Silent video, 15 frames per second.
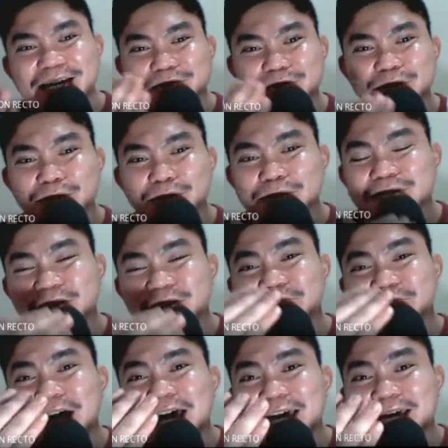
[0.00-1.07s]
You will
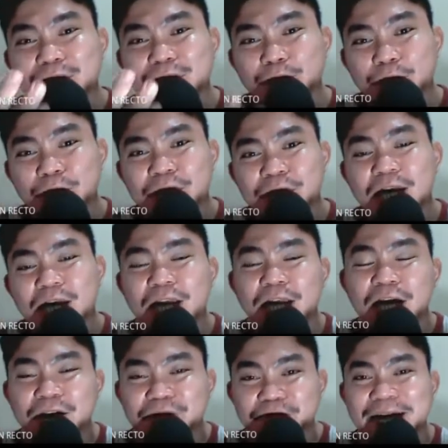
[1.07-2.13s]
define the word love.